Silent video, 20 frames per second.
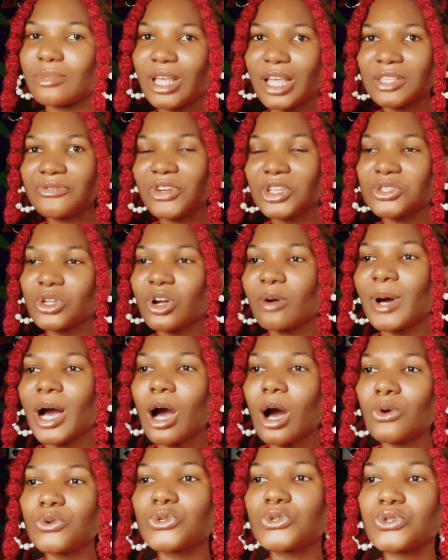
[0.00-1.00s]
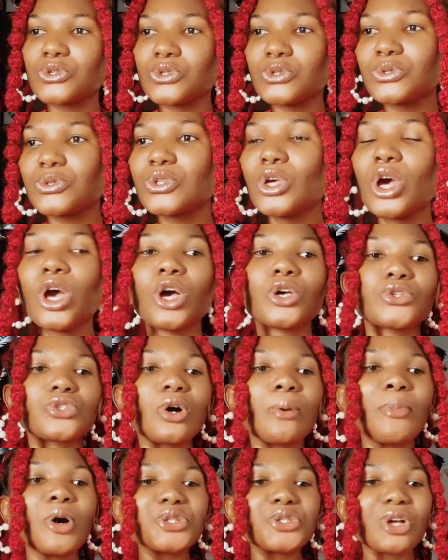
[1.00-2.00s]
Let's first talk about how to use.
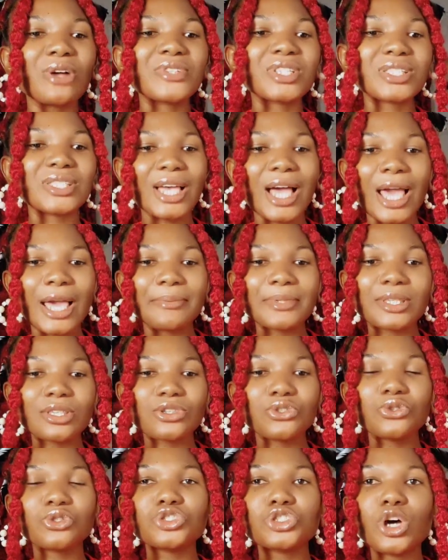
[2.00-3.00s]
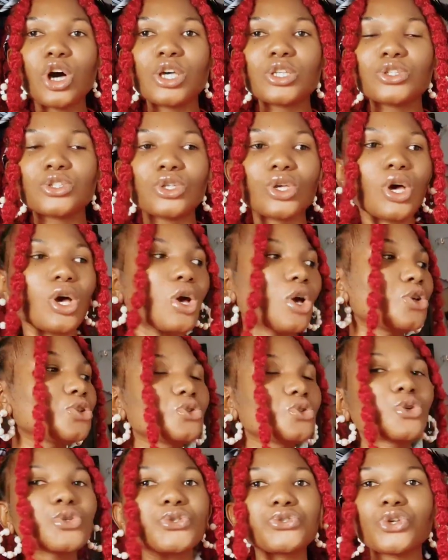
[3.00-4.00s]
So most of the times you just
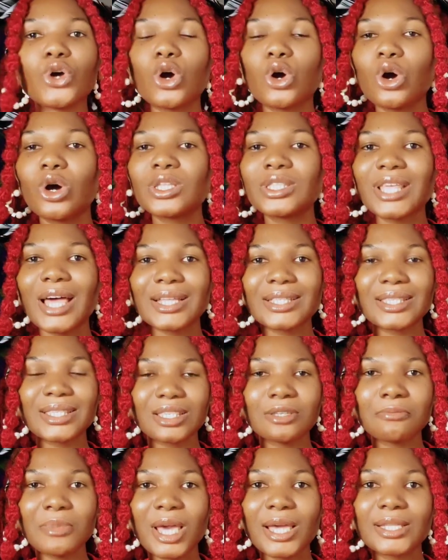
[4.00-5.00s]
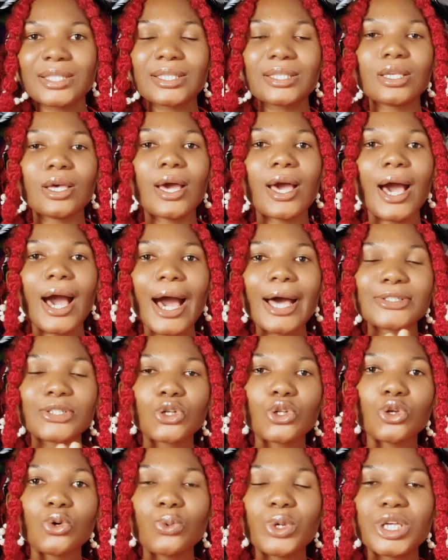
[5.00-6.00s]
use your contact cement
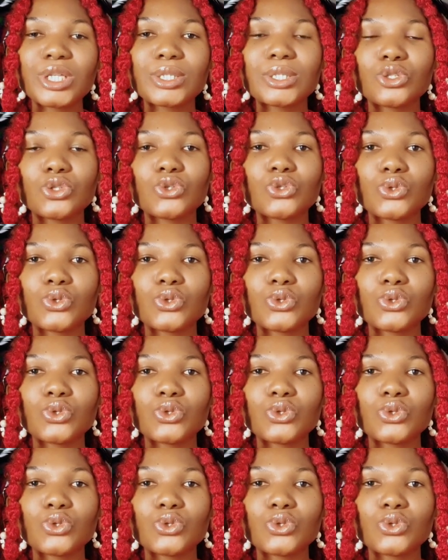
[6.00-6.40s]
and glue it